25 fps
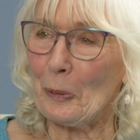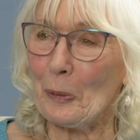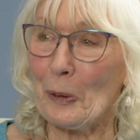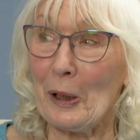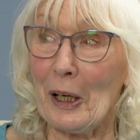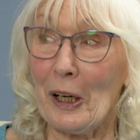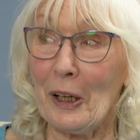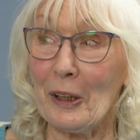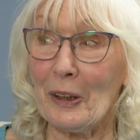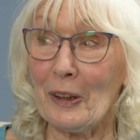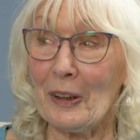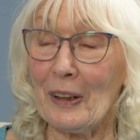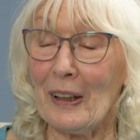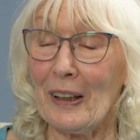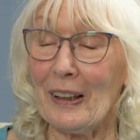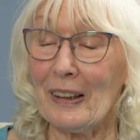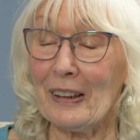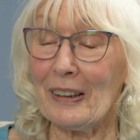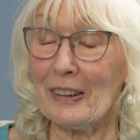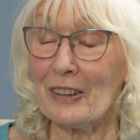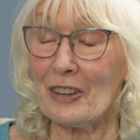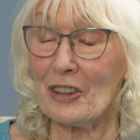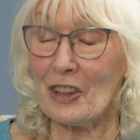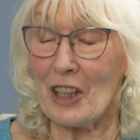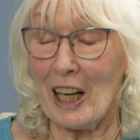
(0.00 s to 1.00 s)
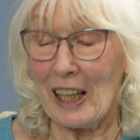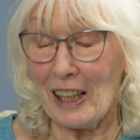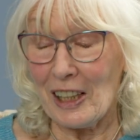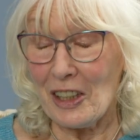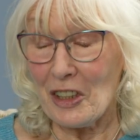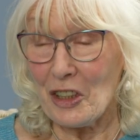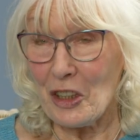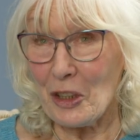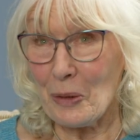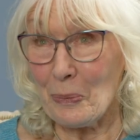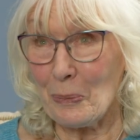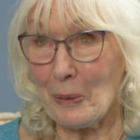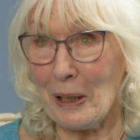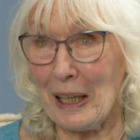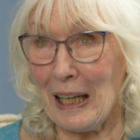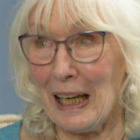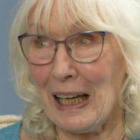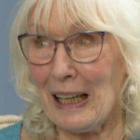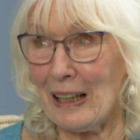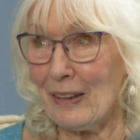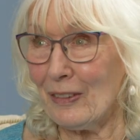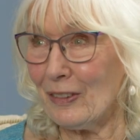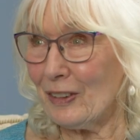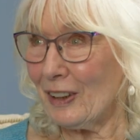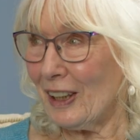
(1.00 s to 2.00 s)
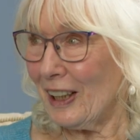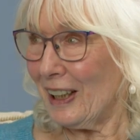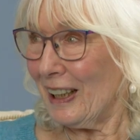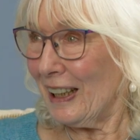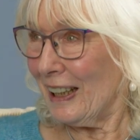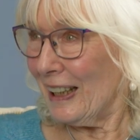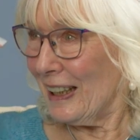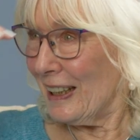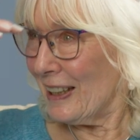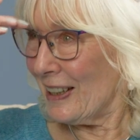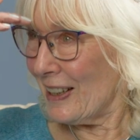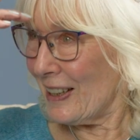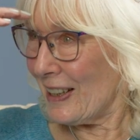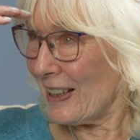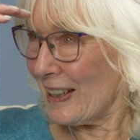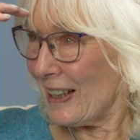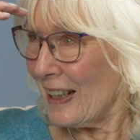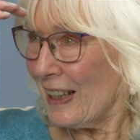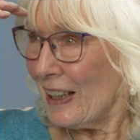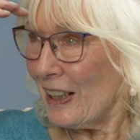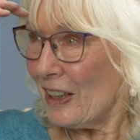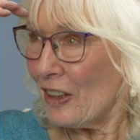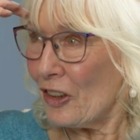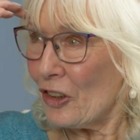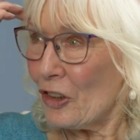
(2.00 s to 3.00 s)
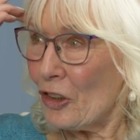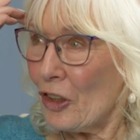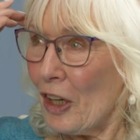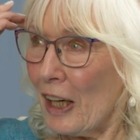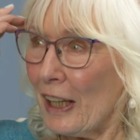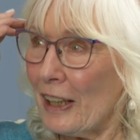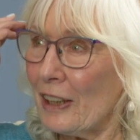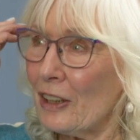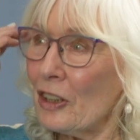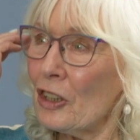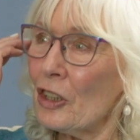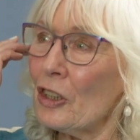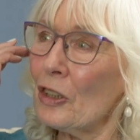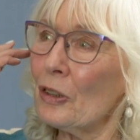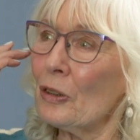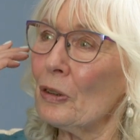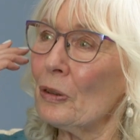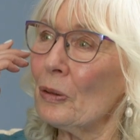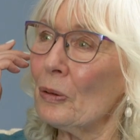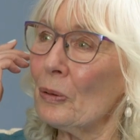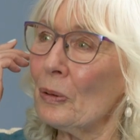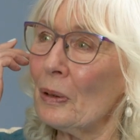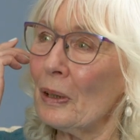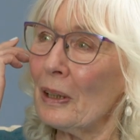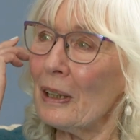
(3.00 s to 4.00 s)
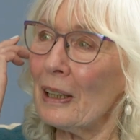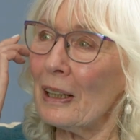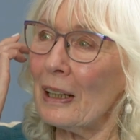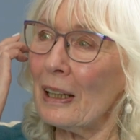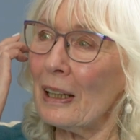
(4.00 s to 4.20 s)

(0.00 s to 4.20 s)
Well, challenging behaviour is trying to